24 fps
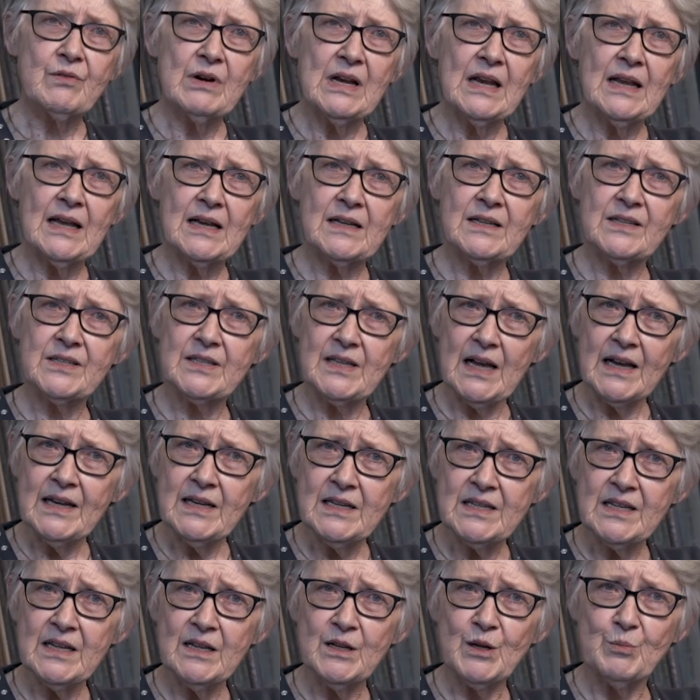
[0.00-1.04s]
really
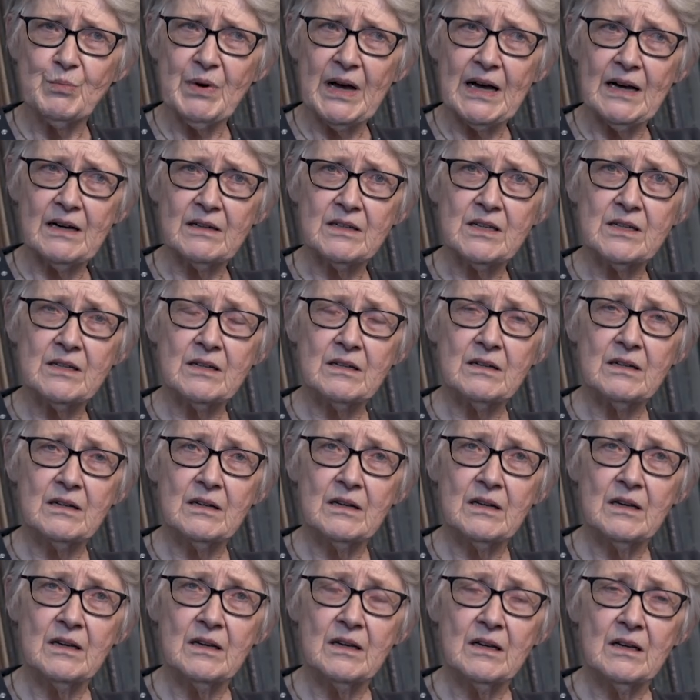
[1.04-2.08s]
exciting about
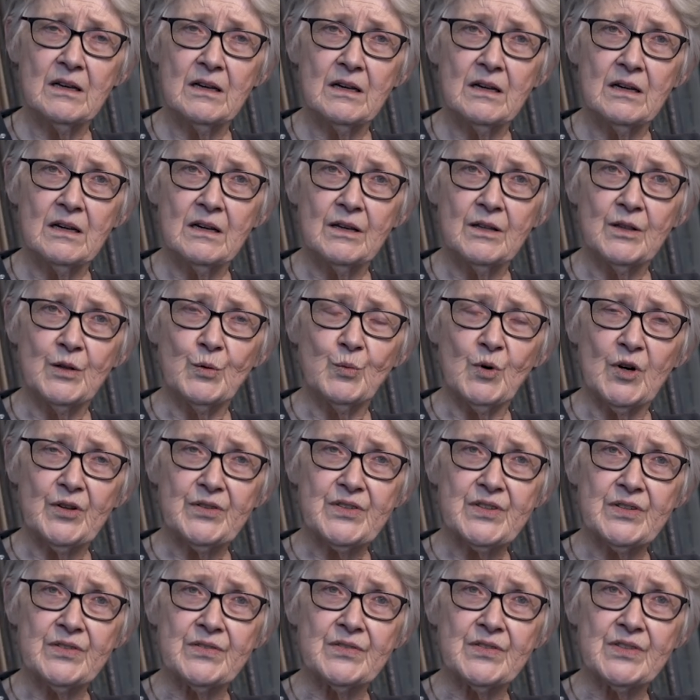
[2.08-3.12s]
the
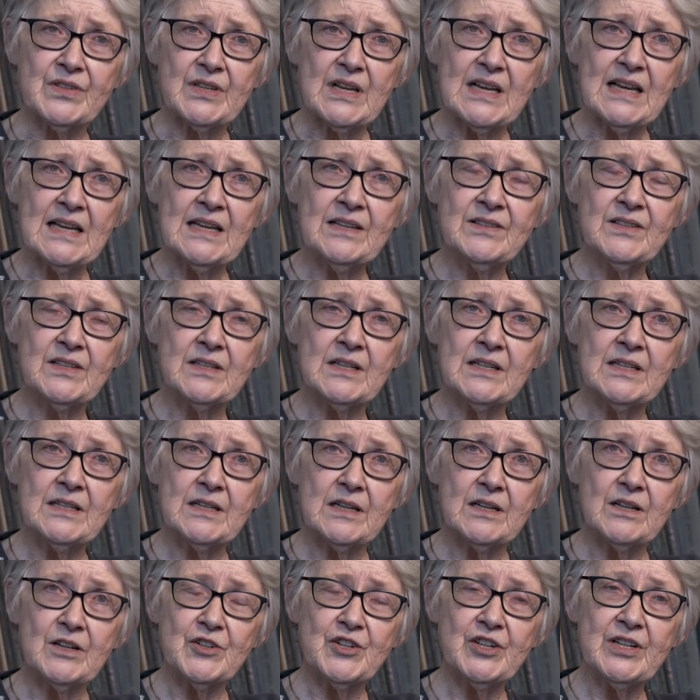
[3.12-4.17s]
Watsons is that
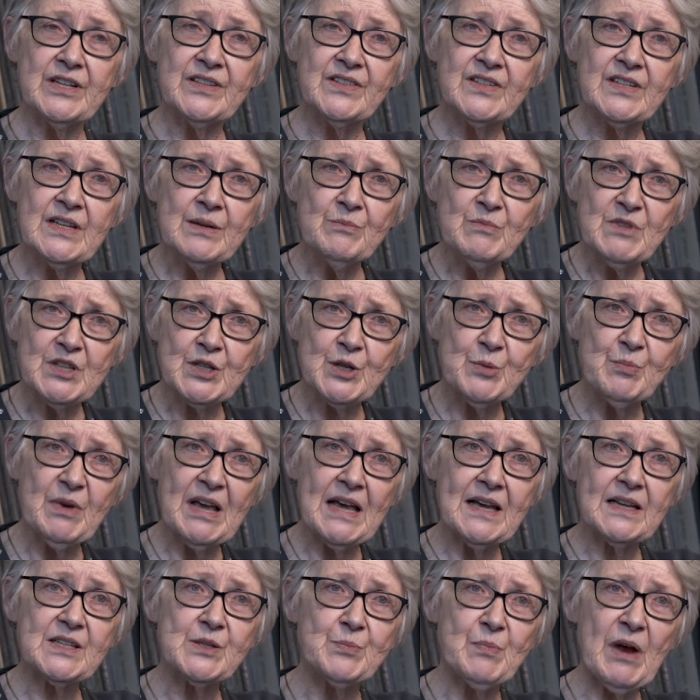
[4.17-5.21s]
she seems to be
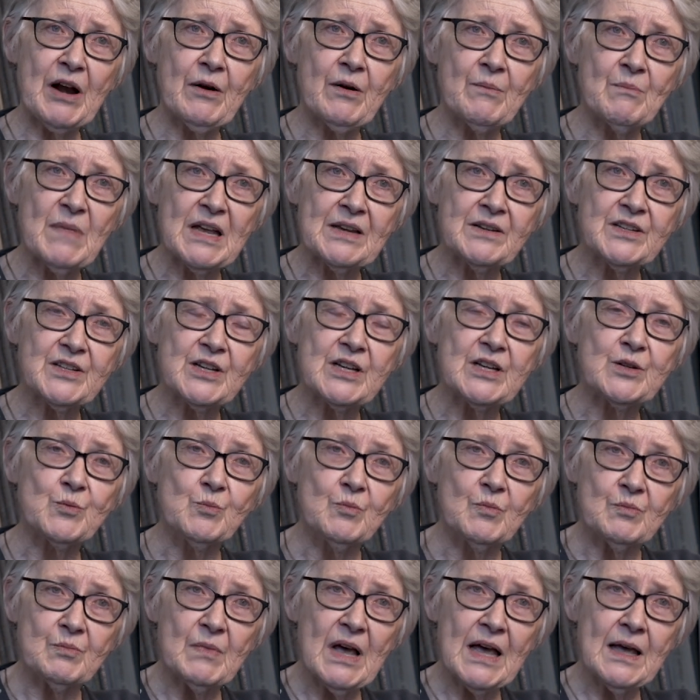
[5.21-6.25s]

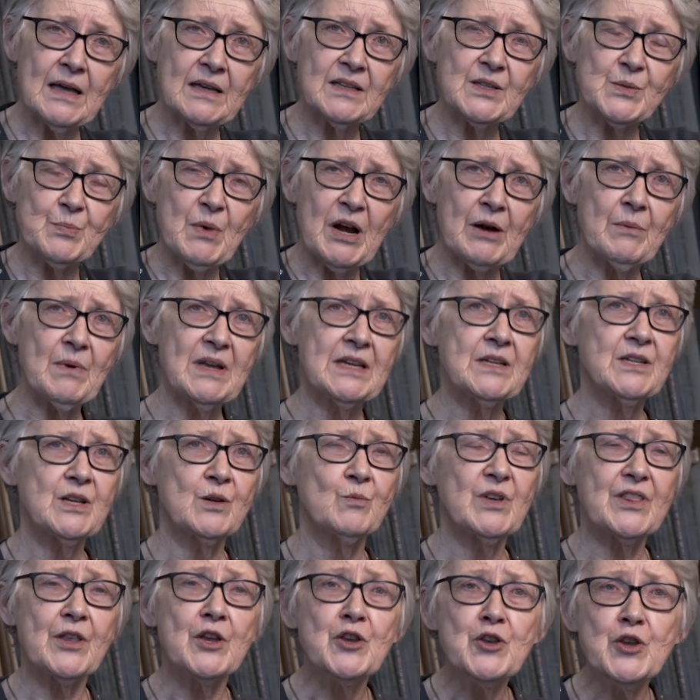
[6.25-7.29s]
experimenting
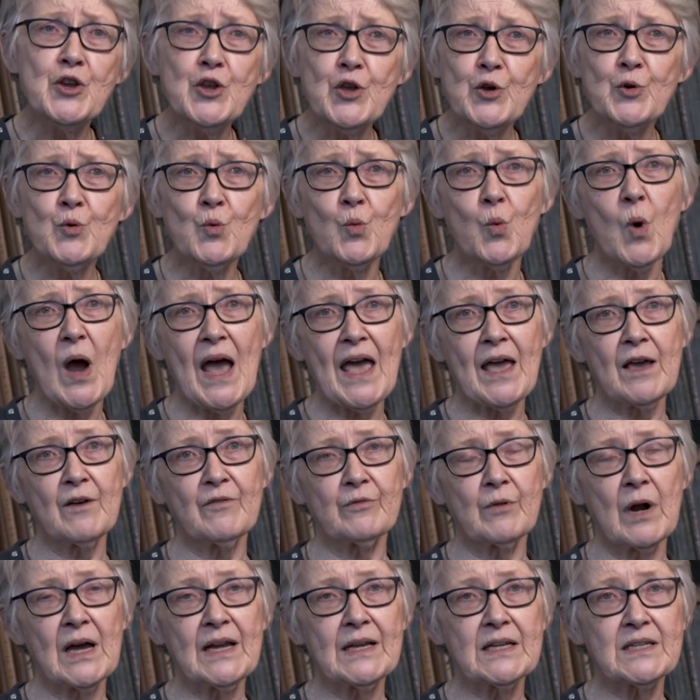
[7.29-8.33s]
with a new way
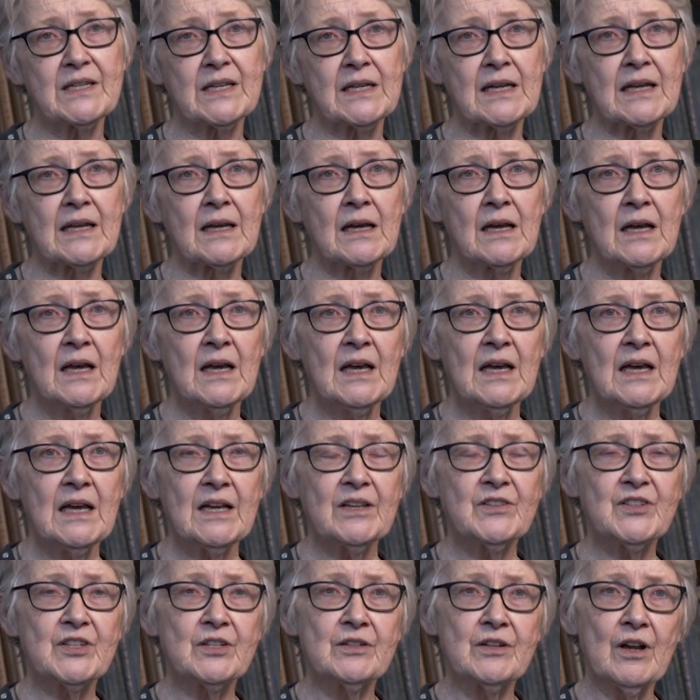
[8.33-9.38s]
of writing.
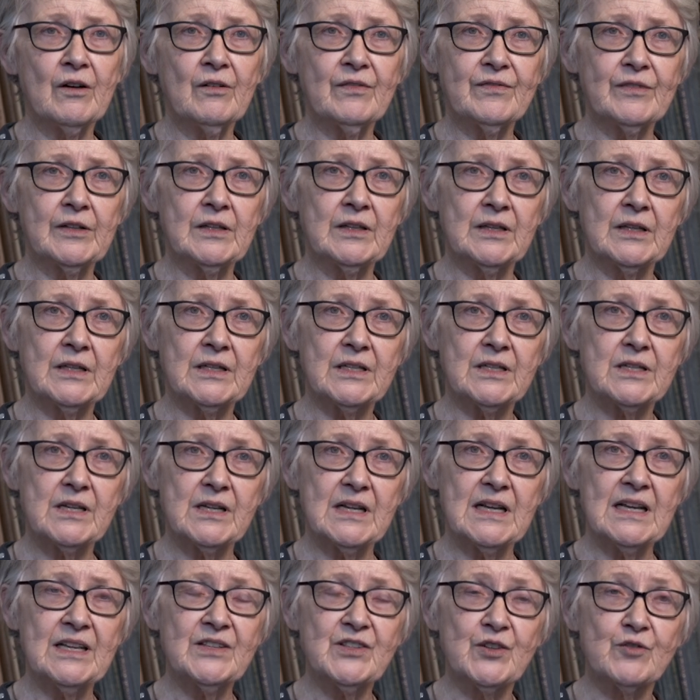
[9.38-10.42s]
It's a novel that
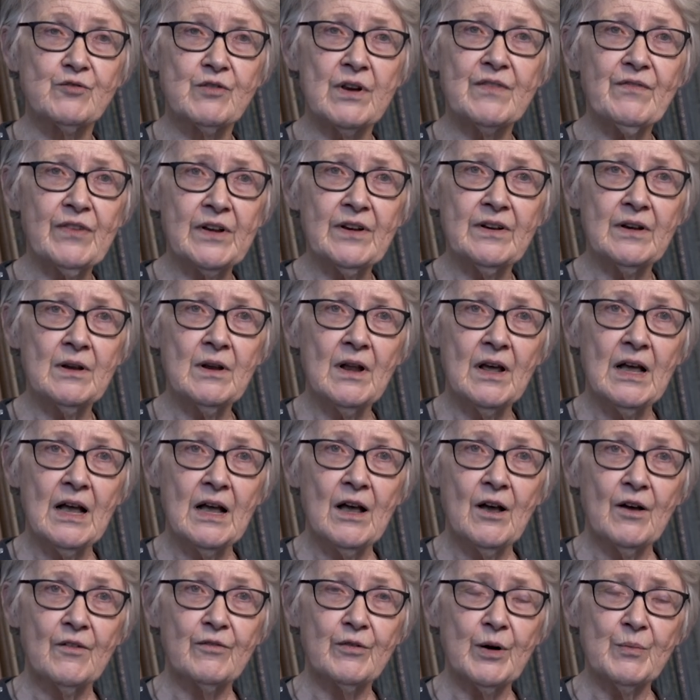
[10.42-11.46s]
is driven
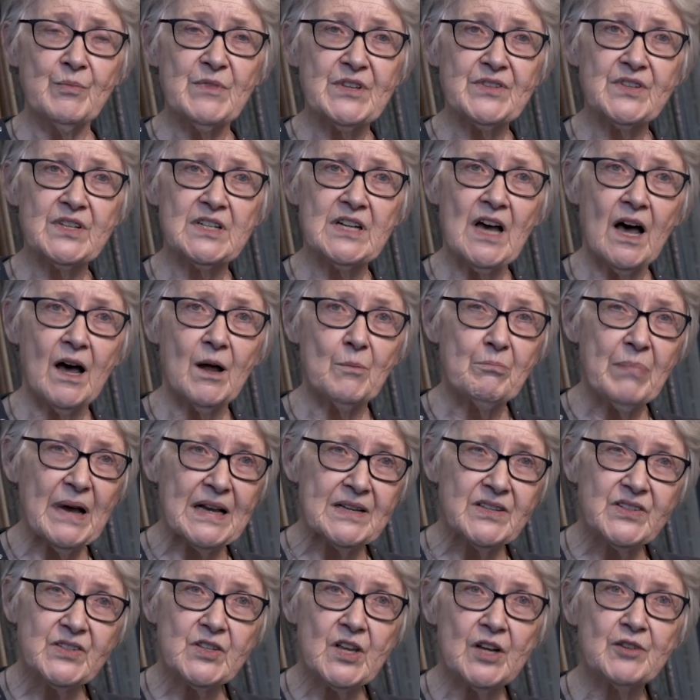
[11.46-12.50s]
from the start by
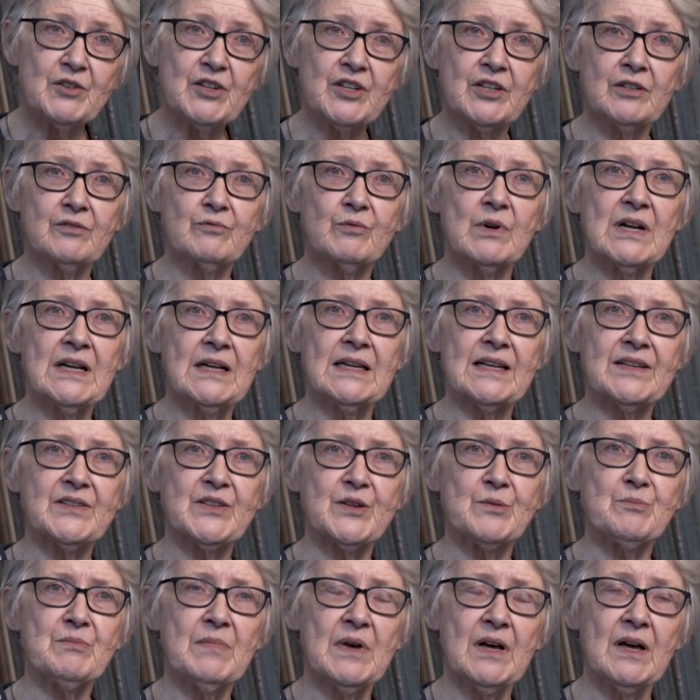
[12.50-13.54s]
social
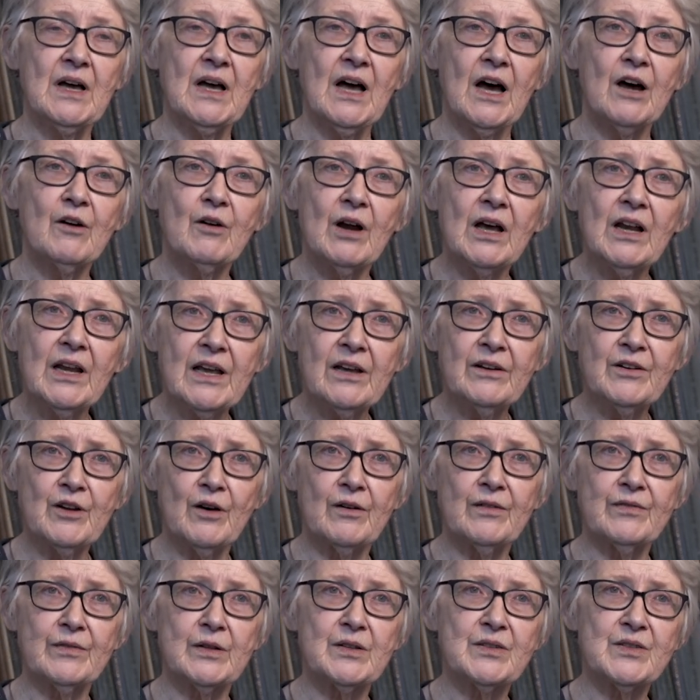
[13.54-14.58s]
realism. Her earlier
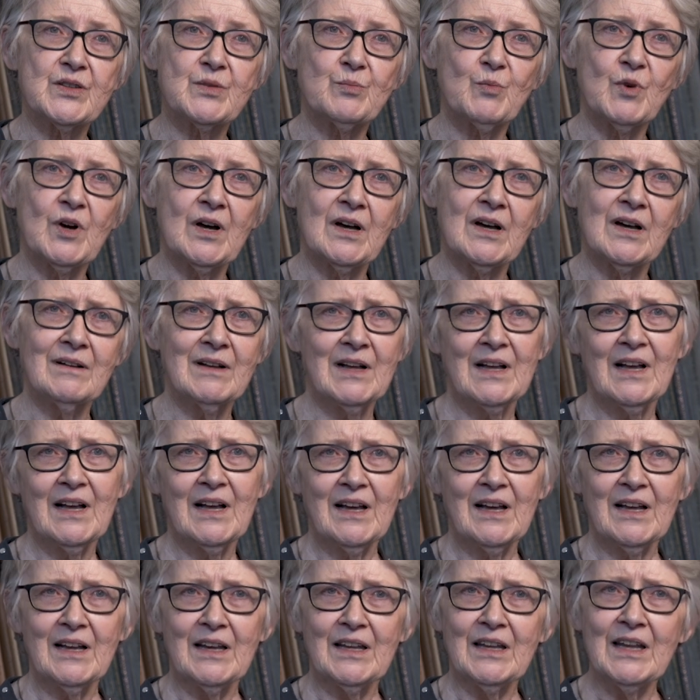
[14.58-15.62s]
novels were
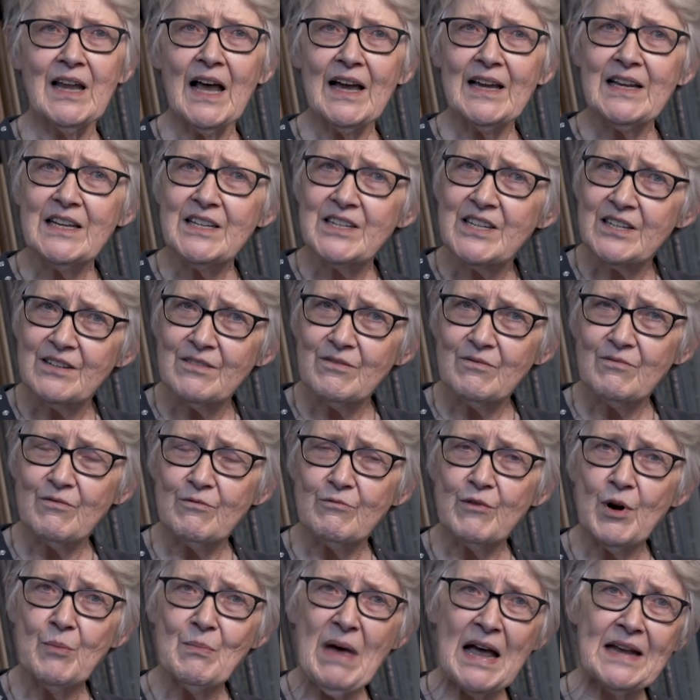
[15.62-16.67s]
light
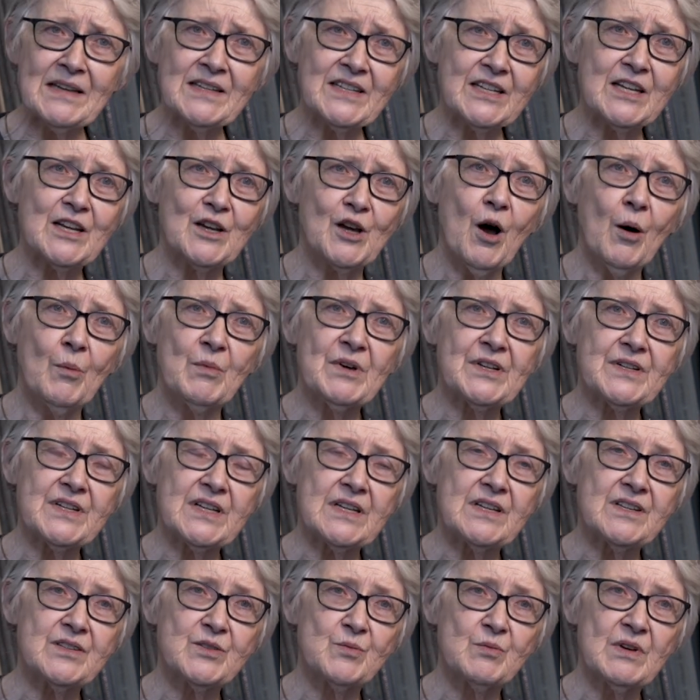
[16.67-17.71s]
romantic
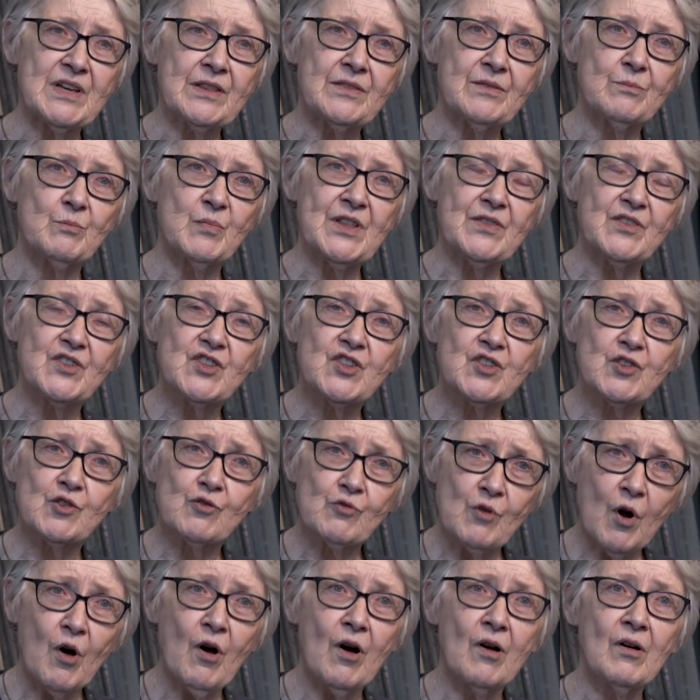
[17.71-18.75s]
comedies with
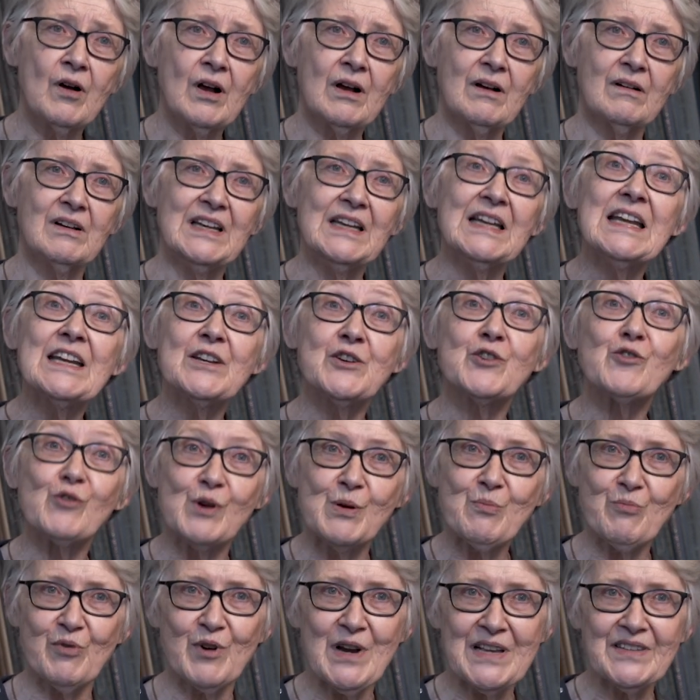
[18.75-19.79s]
strong
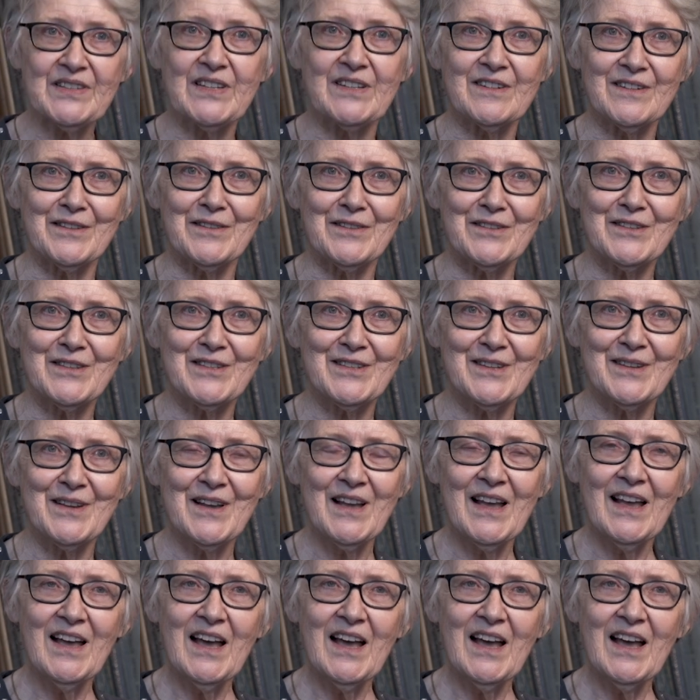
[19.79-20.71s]
literary precedents.